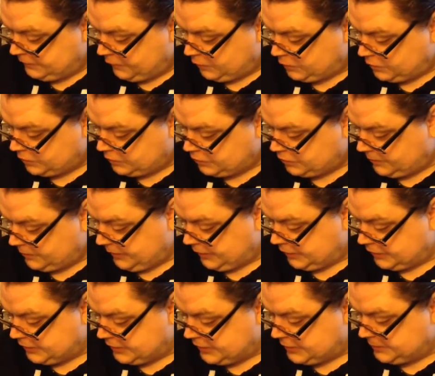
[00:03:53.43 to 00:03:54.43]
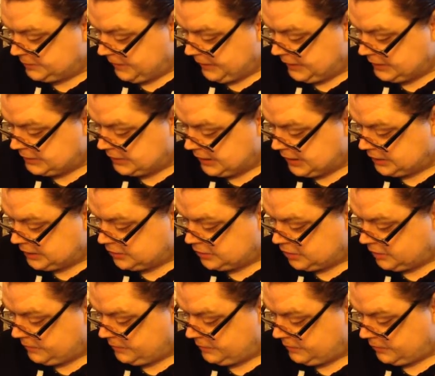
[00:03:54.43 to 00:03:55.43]
Photon torpedo. Despite its large
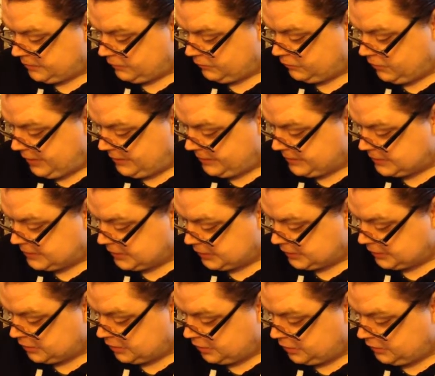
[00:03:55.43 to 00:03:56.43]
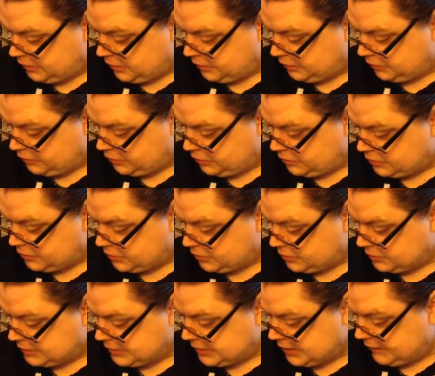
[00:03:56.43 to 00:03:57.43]
complement of weapons, the Andorian cruiser
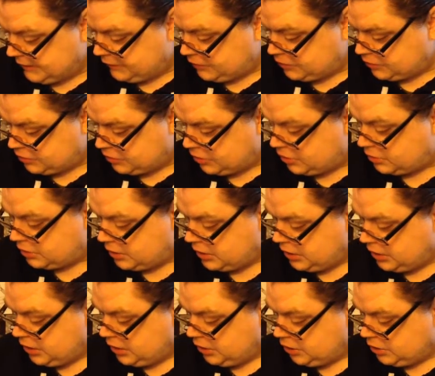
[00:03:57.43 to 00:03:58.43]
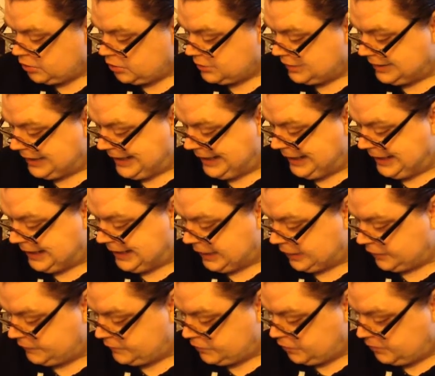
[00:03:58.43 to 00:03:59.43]
was never shown using any
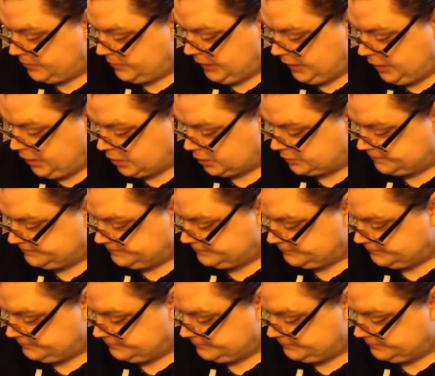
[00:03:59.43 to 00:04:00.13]
kind of torpedo.